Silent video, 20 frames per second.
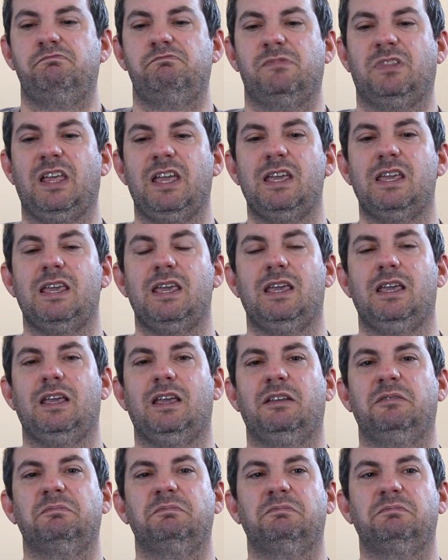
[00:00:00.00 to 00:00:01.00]

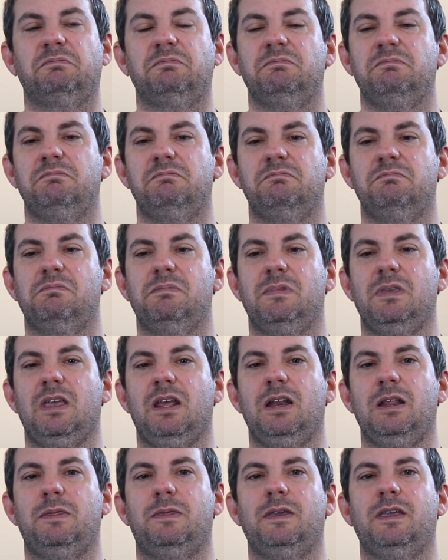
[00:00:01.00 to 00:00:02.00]
liking,
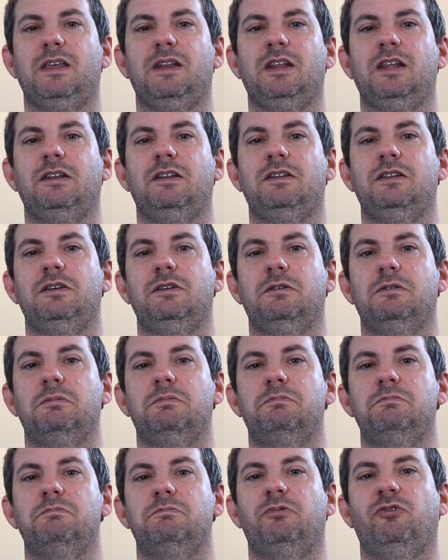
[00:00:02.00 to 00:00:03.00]
anything you need to do.
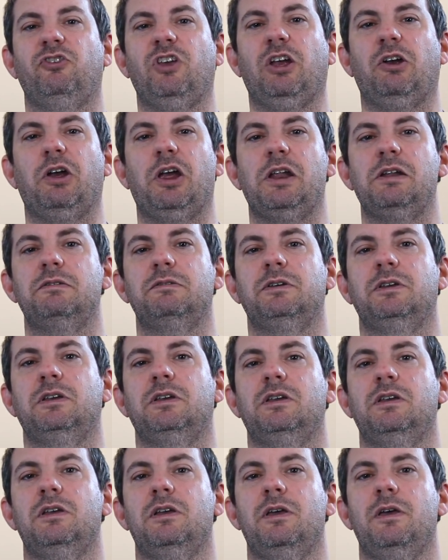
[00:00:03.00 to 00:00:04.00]
Share it.
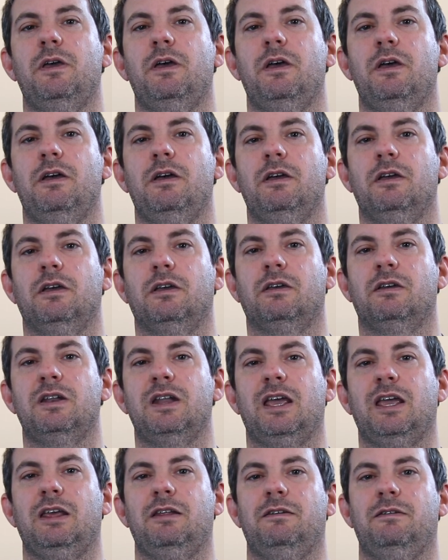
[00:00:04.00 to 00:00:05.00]
Good
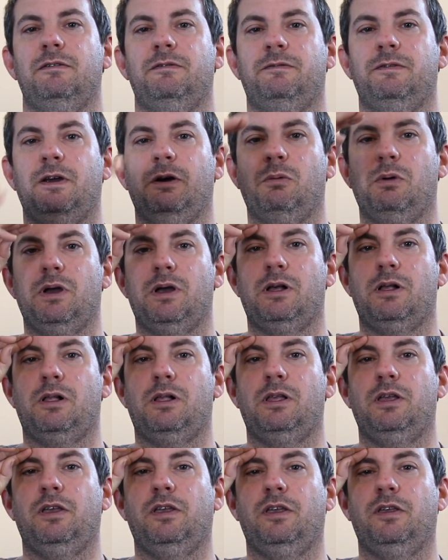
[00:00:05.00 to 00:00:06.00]
night,
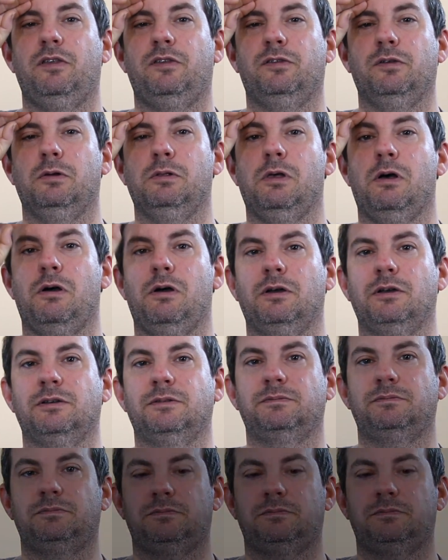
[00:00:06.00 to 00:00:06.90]
farewell, so long.